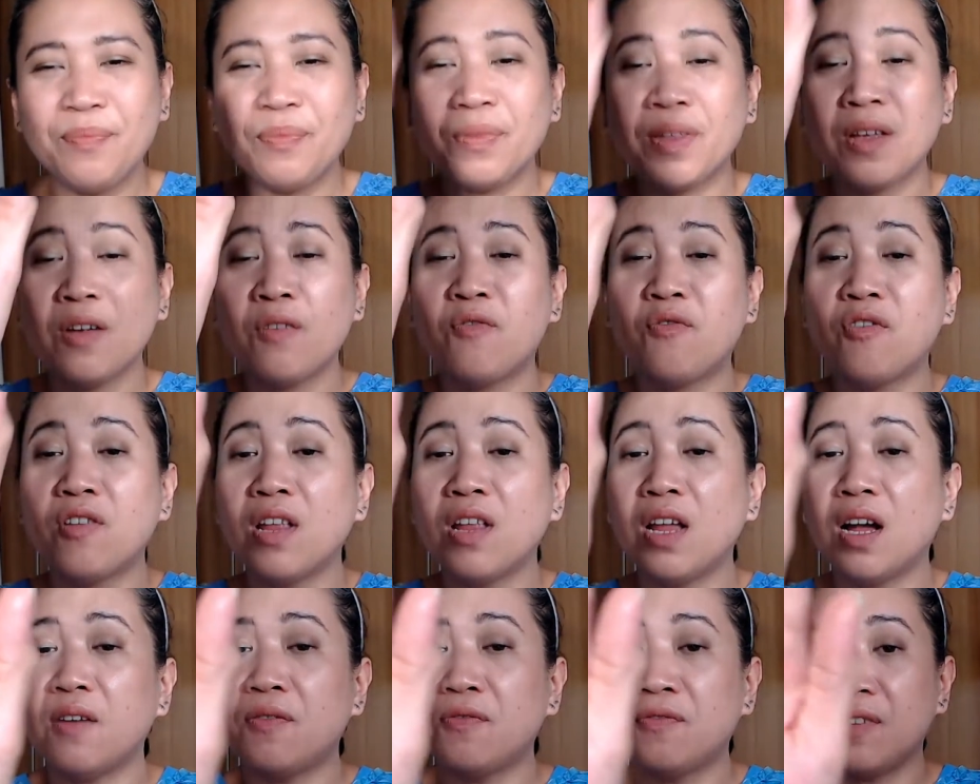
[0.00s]

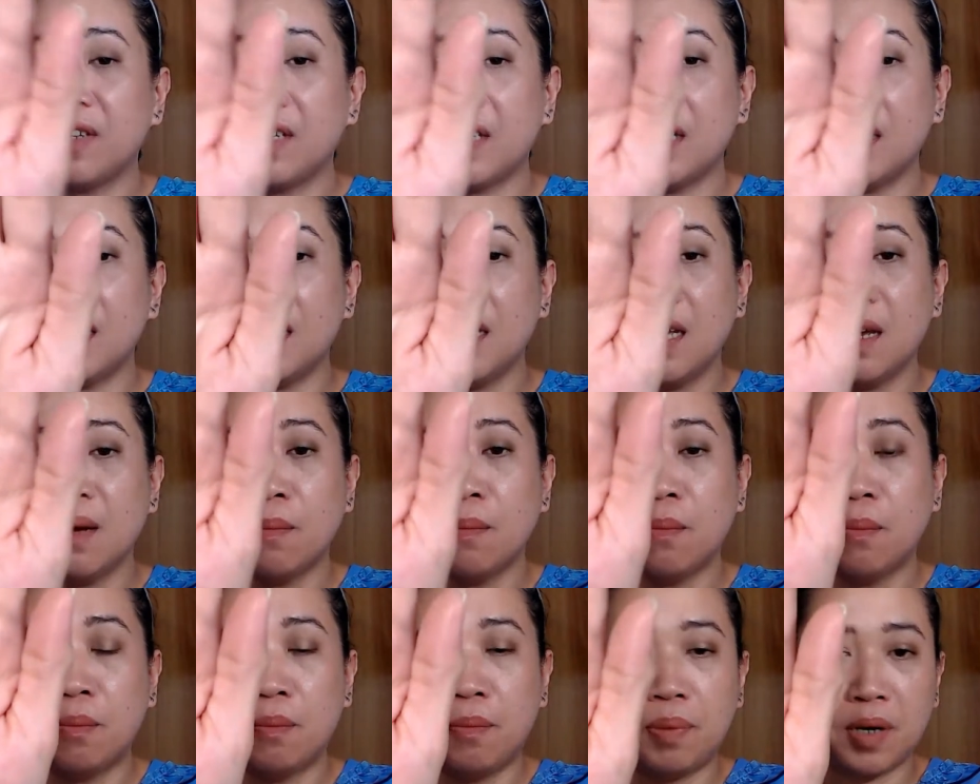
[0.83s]
fluffy
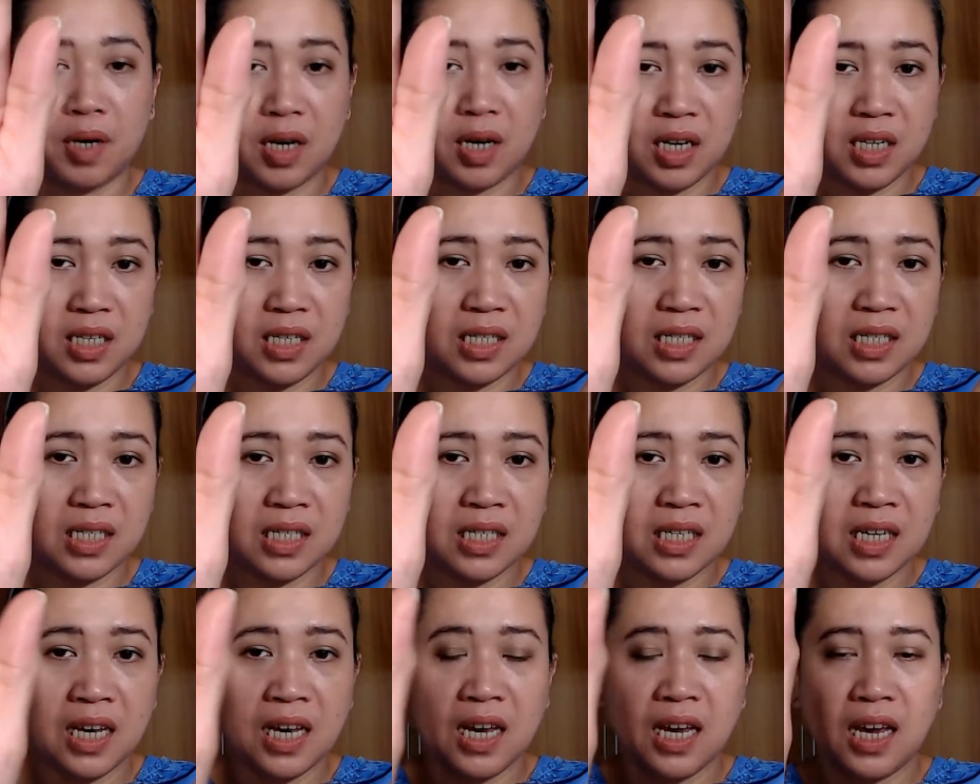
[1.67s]
brush,
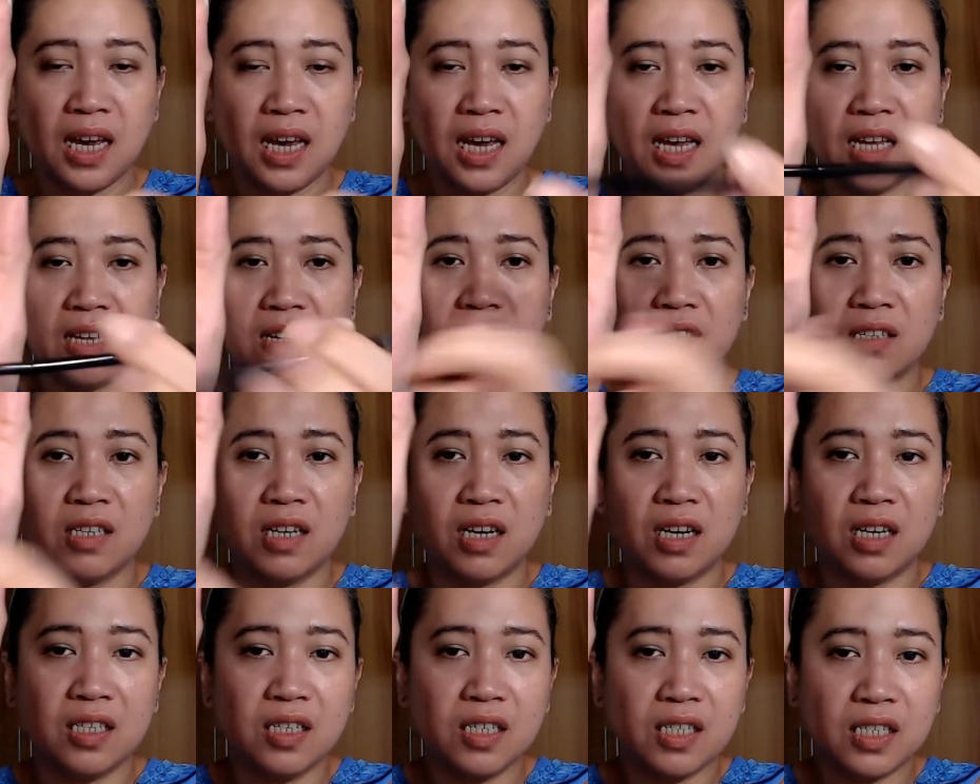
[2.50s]
and on the
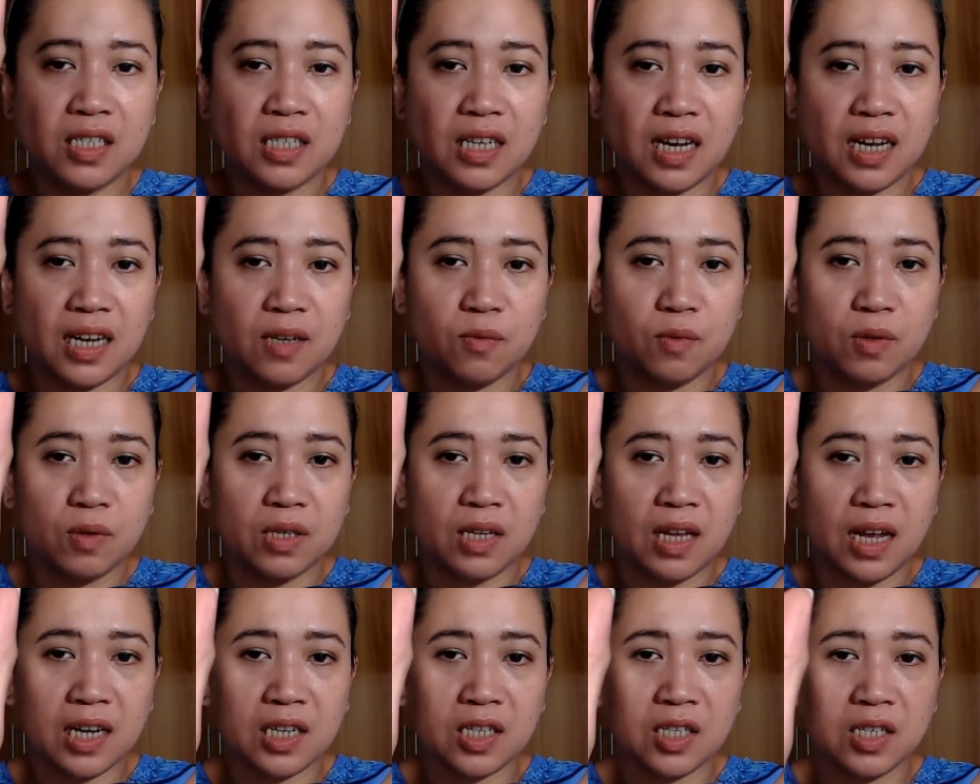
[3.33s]
other side would
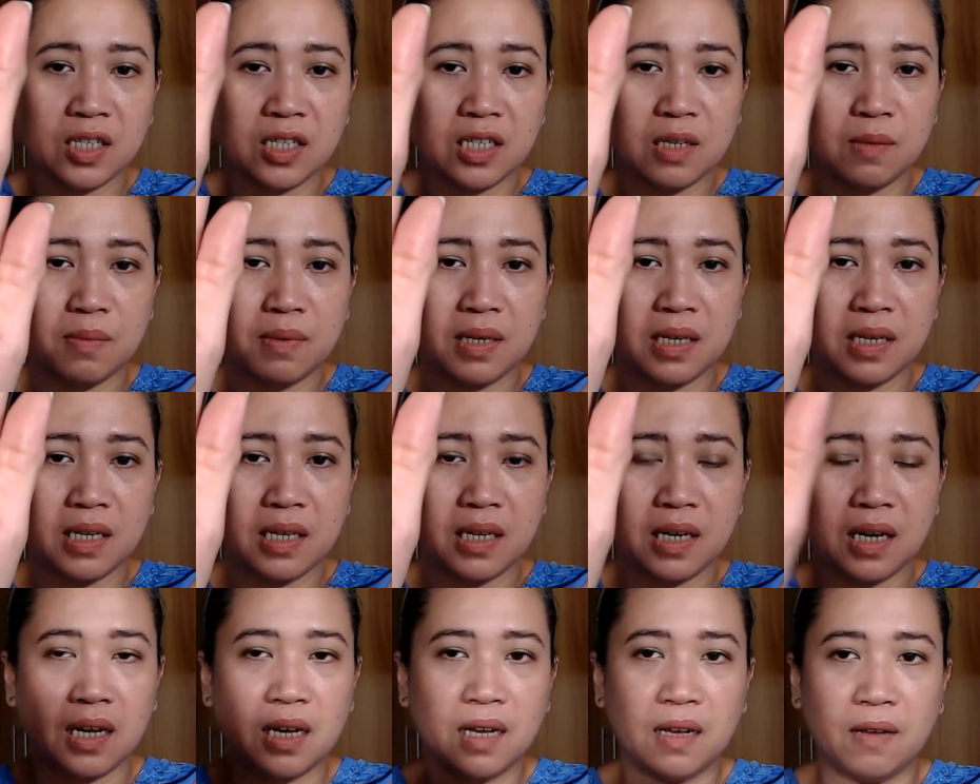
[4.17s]
actually be
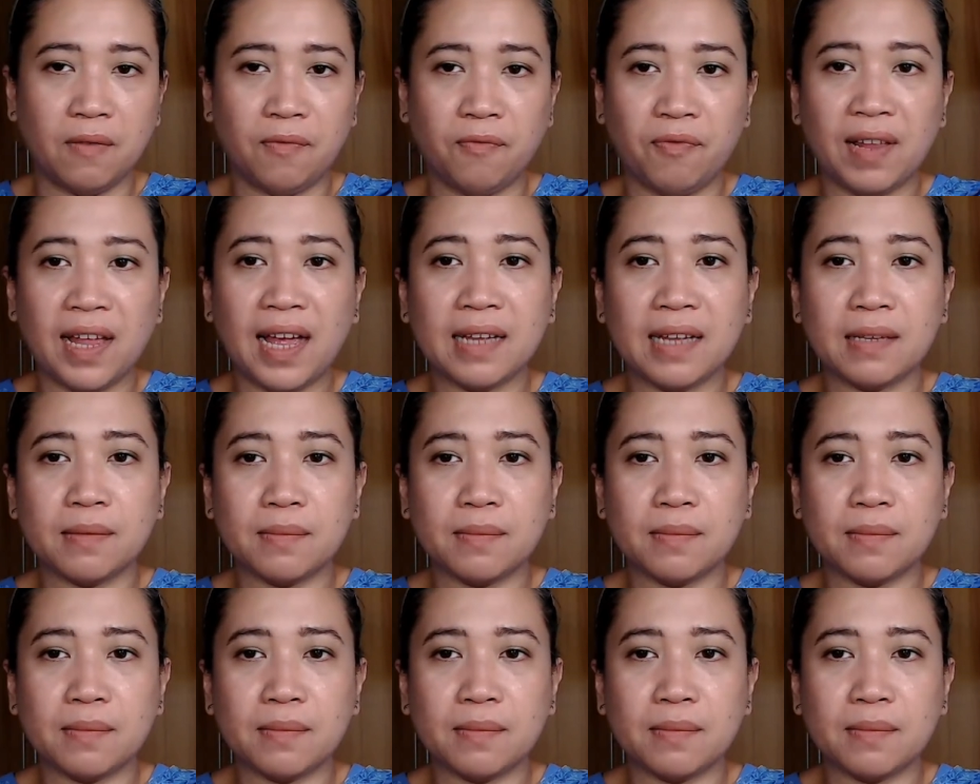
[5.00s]
a flat